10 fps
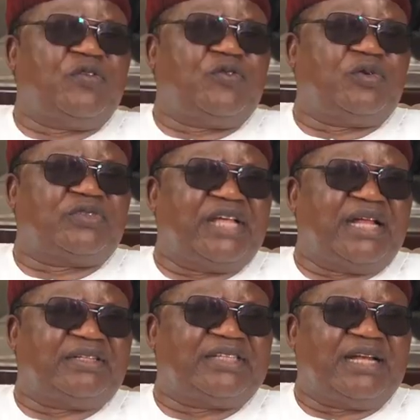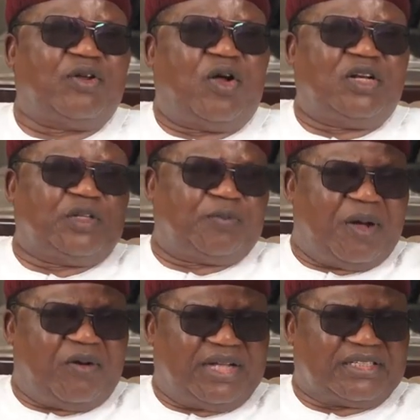you send all
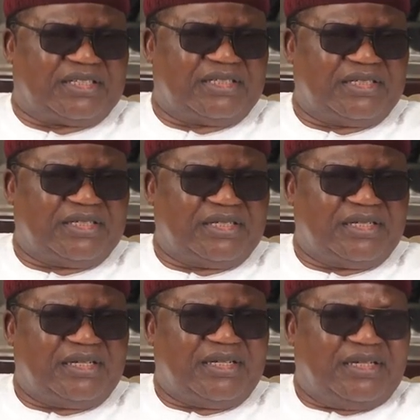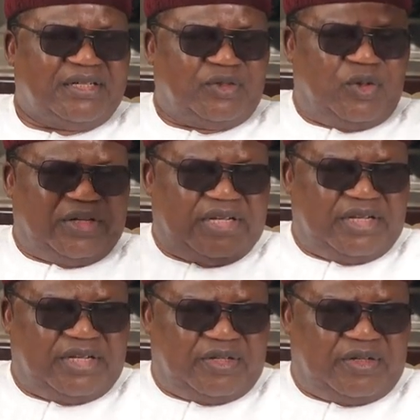these powers
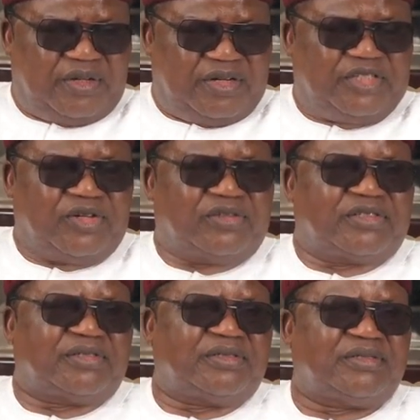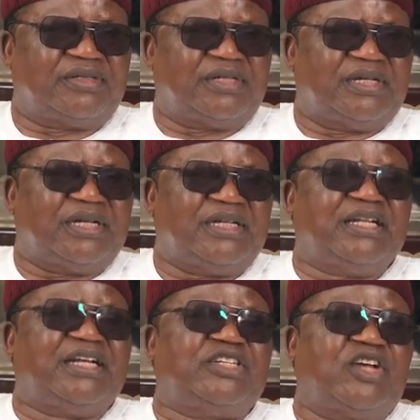to the regions
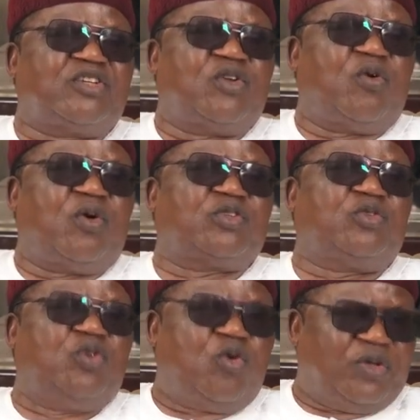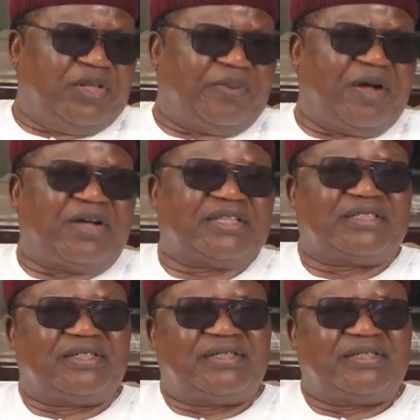know what to do with the
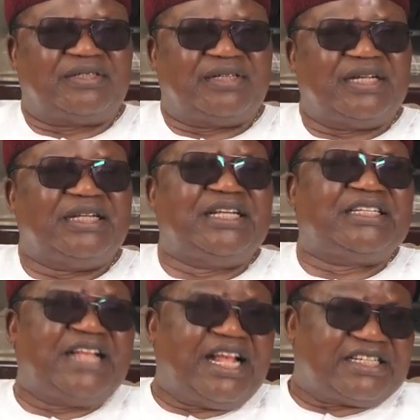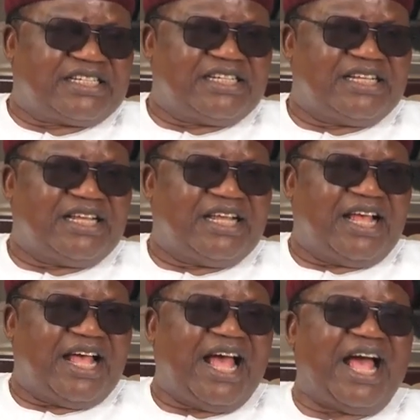powers. The states
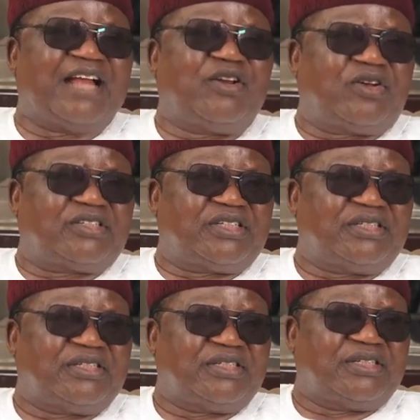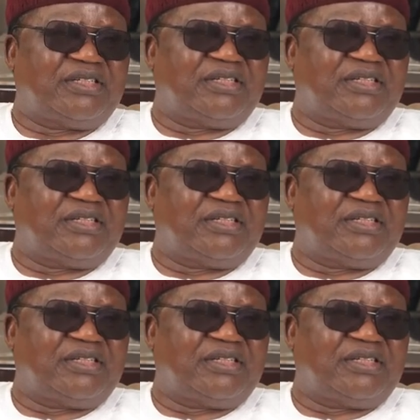are not